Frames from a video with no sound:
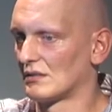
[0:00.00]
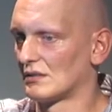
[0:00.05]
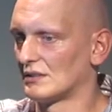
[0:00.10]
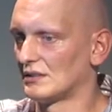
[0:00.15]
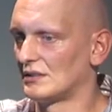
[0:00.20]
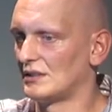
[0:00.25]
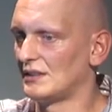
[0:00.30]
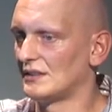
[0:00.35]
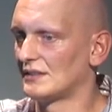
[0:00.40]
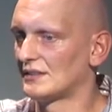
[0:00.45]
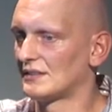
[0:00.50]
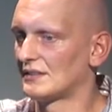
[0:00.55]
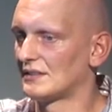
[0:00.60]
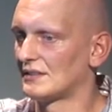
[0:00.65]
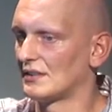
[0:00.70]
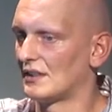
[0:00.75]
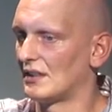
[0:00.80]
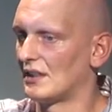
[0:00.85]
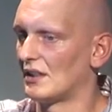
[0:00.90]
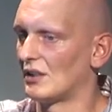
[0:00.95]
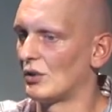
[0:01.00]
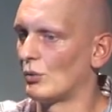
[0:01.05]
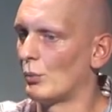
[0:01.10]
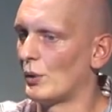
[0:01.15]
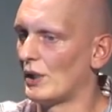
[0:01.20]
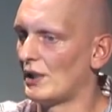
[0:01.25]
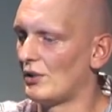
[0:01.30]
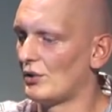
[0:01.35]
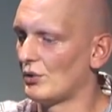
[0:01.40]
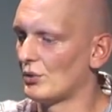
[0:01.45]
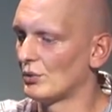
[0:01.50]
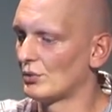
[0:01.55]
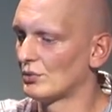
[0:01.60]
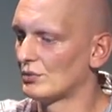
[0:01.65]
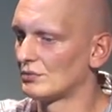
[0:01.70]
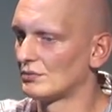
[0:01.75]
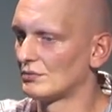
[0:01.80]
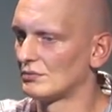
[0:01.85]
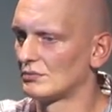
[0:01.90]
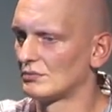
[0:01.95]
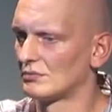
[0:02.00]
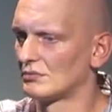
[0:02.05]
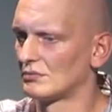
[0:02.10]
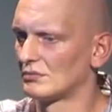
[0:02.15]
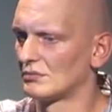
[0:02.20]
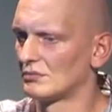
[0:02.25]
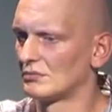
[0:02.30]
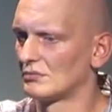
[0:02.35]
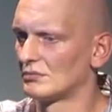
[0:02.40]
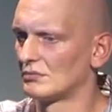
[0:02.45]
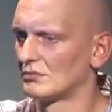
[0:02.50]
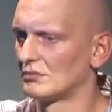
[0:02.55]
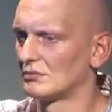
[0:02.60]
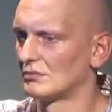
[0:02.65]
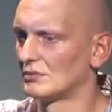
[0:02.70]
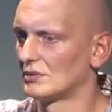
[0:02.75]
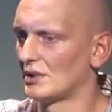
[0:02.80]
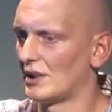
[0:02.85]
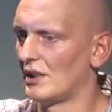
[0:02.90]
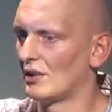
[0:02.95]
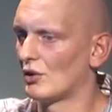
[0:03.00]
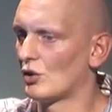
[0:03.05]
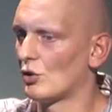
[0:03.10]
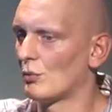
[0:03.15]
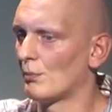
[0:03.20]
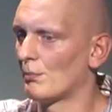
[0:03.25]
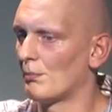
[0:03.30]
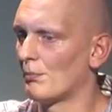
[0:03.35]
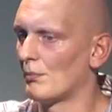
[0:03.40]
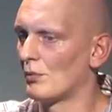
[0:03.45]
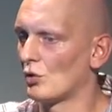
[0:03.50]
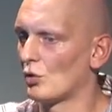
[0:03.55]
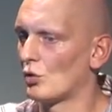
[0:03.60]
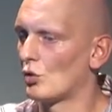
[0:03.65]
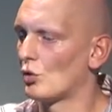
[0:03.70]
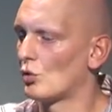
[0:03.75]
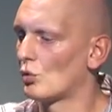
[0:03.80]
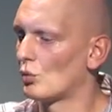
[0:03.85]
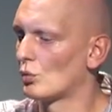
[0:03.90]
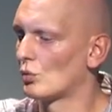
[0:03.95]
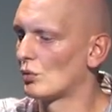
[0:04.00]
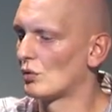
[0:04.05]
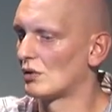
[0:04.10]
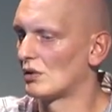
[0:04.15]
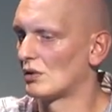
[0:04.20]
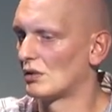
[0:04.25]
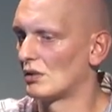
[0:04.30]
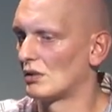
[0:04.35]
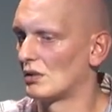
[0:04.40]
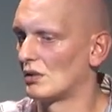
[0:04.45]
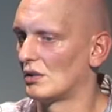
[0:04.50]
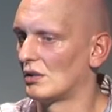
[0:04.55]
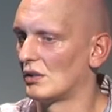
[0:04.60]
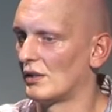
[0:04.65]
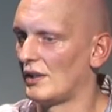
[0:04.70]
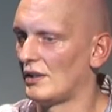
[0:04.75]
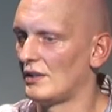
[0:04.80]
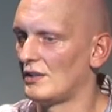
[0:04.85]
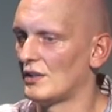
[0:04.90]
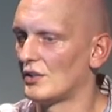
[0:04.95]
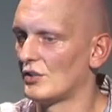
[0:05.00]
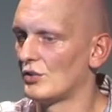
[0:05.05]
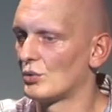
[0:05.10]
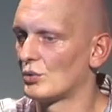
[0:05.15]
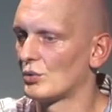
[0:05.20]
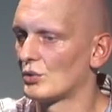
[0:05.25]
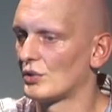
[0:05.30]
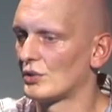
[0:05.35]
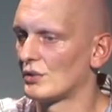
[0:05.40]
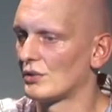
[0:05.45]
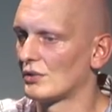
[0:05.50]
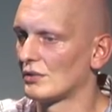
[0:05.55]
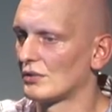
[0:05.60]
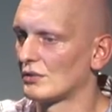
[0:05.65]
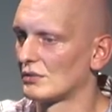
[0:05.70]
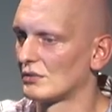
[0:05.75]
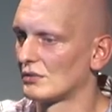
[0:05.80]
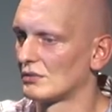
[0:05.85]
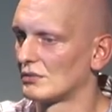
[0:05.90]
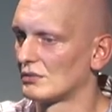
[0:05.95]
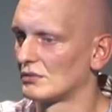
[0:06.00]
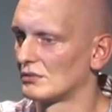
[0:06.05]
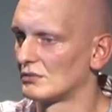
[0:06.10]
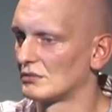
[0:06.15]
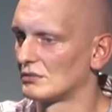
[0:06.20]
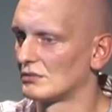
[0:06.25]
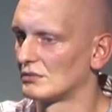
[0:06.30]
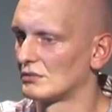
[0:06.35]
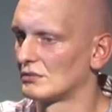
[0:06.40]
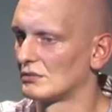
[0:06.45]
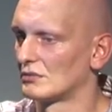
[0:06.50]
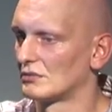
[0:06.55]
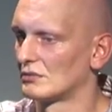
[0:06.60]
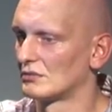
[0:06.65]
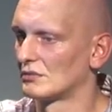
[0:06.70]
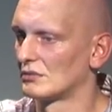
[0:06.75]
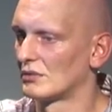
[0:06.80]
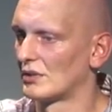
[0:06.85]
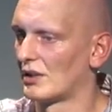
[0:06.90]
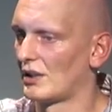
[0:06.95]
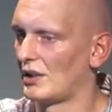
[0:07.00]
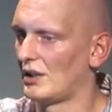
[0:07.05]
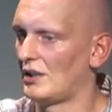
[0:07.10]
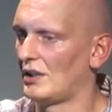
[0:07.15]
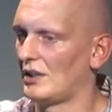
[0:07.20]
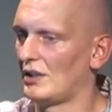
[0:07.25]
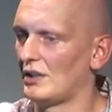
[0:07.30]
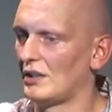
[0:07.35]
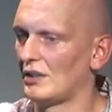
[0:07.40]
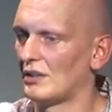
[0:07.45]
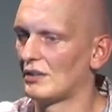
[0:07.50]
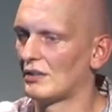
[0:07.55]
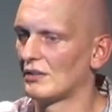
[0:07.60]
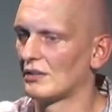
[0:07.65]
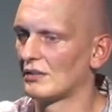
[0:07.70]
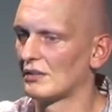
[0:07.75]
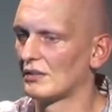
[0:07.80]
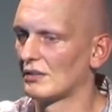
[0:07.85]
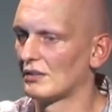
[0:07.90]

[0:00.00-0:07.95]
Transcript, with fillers: this uh, value in long, low uh, Indian order here.